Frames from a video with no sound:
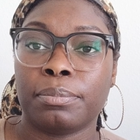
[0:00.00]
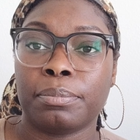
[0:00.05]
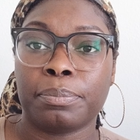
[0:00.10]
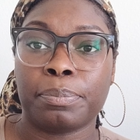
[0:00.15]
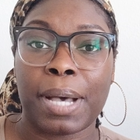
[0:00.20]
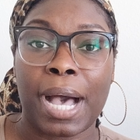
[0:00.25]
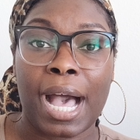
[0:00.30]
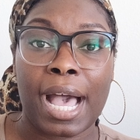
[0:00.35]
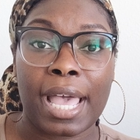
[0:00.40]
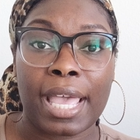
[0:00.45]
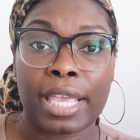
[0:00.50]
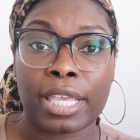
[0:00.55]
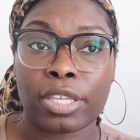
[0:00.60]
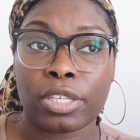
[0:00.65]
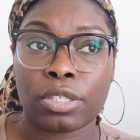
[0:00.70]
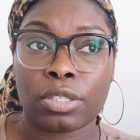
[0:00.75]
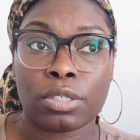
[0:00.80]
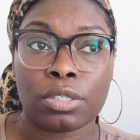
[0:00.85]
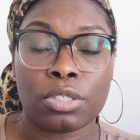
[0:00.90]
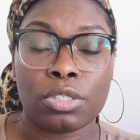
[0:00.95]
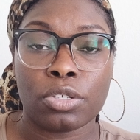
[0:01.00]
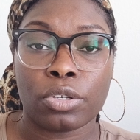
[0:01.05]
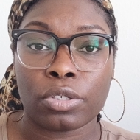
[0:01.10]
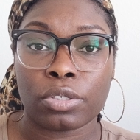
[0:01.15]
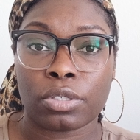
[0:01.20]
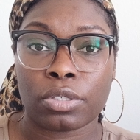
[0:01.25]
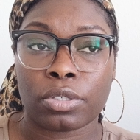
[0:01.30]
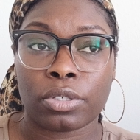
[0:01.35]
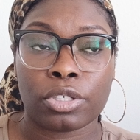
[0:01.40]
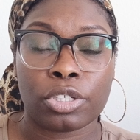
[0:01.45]
buying your
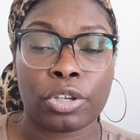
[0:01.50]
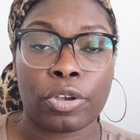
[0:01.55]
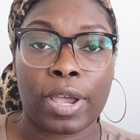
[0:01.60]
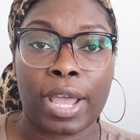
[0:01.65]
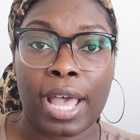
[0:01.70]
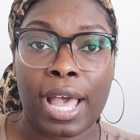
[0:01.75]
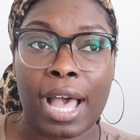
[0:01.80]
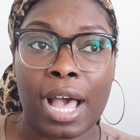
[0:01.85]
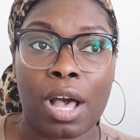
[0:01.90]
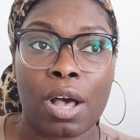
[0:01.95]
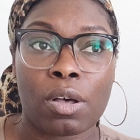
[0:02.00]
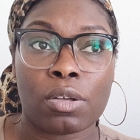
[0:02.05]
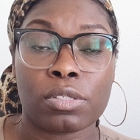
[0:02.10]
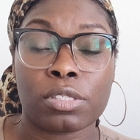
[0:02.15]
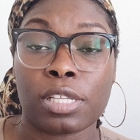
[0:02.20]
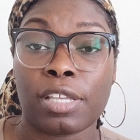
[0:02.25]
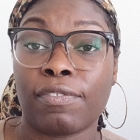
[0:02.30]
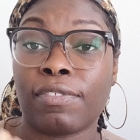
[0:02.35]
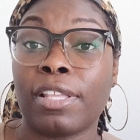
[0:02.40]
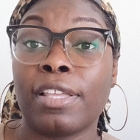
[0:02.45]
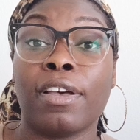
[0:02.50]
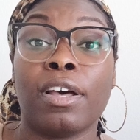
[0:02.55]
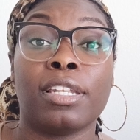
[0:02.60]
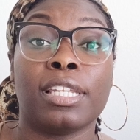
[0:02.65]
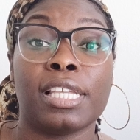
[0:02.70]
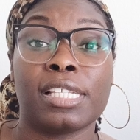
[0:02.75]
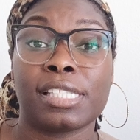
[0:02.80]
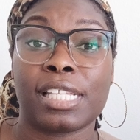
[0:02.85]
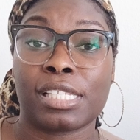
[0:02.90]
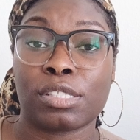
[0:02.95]
your house if they,
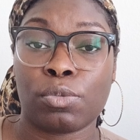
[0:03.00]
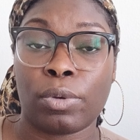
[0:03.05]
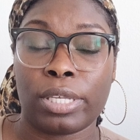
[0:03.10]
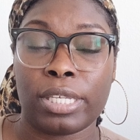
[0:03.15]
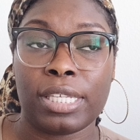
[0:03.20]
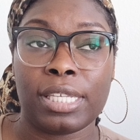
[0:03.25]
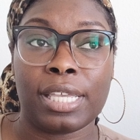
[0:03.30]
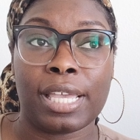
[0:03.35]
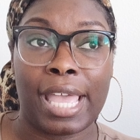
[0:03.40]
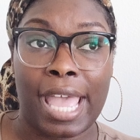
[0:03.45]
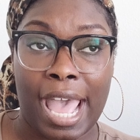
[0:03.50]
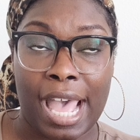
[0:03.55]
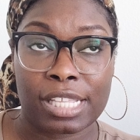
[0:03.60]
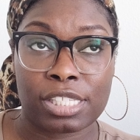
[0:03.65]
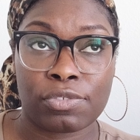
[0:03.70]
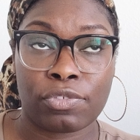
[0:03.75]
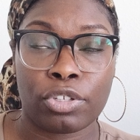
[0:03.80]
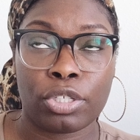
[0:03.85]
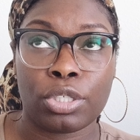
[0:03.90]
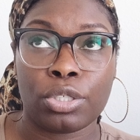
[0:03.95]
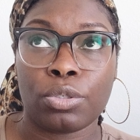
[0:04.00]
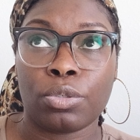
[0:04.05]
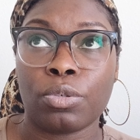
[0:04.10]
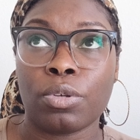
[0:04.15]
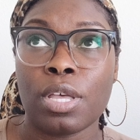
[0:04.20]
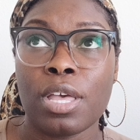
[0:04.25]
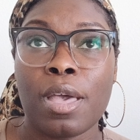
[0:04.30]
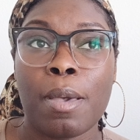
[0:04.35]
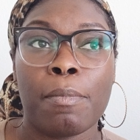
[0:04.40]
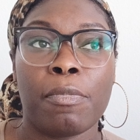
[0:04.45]
unless that's what he has for you
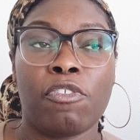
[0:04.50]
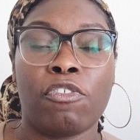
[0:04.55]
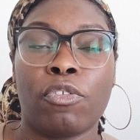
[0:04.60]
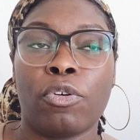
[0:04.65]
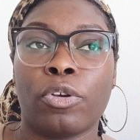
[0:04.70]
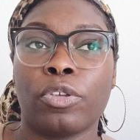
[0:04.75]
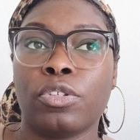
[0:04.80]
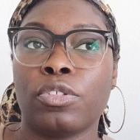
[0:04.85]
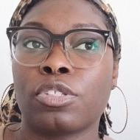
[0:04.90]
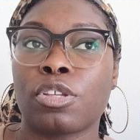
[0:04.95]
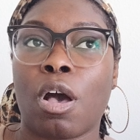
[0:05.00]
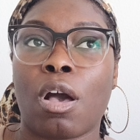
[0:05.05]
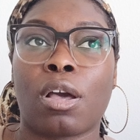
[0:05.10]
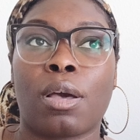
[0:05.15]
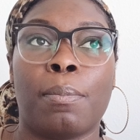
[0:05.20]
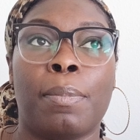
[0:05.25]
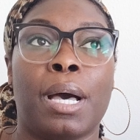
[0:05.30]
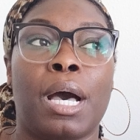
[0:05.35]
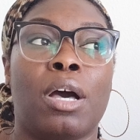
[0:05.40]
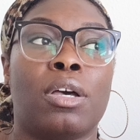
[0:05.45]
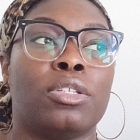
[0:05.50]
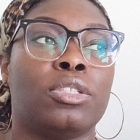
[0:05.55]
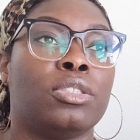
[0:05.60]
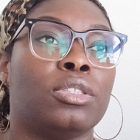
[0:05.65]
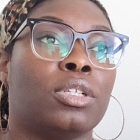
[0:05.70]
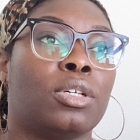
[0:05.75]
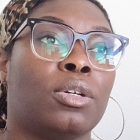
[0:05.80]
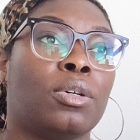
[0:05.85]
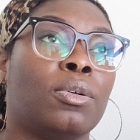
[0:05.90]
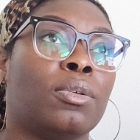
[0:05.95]
before you talk about you
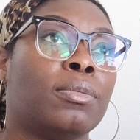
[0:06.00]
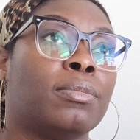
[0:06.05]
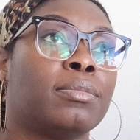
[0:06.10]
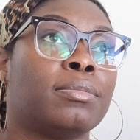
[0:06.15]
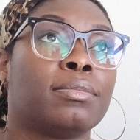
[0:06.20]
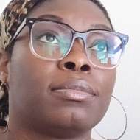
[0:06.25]
know